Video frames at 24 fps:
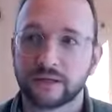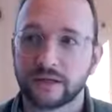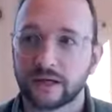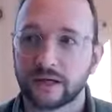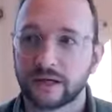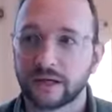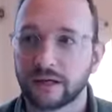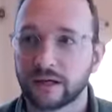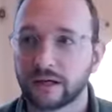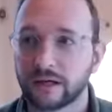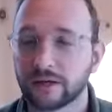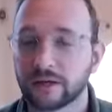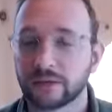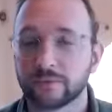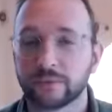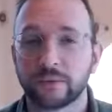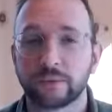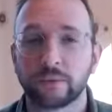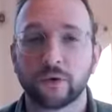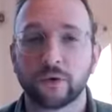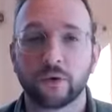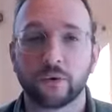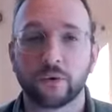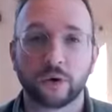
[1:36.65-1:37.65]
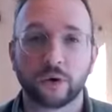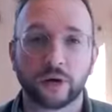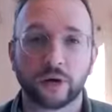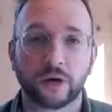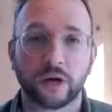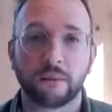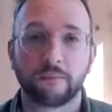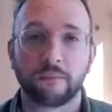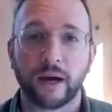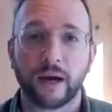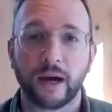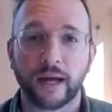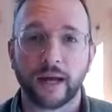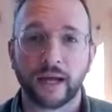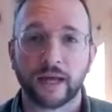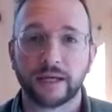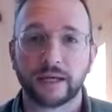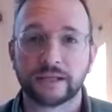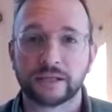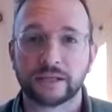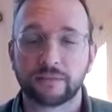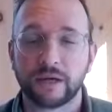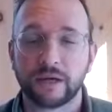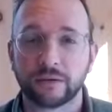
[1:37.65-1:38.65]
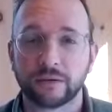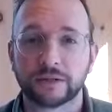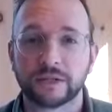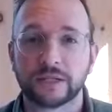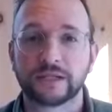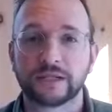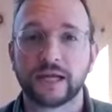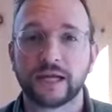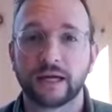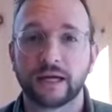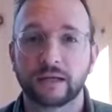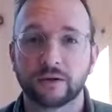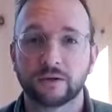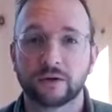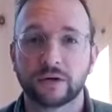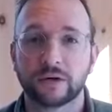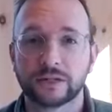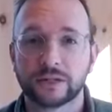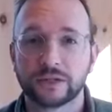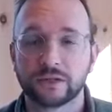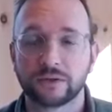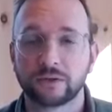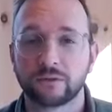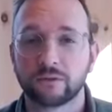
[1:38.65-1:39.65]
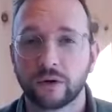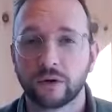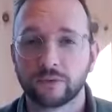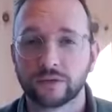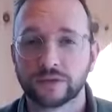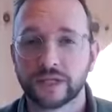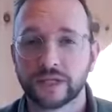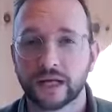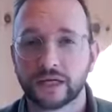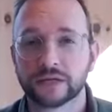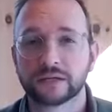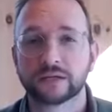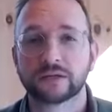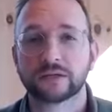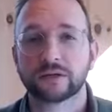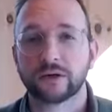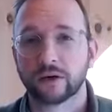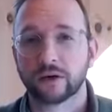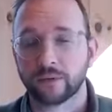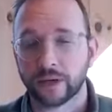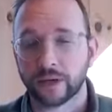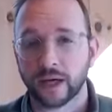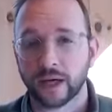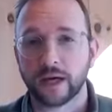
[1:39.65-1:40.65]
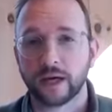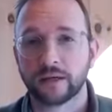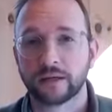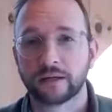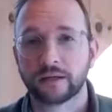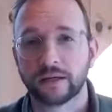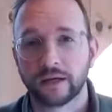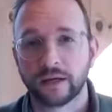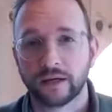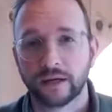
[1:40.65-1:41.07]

a little bit more work on my end to be able to tailor it to what was actually going on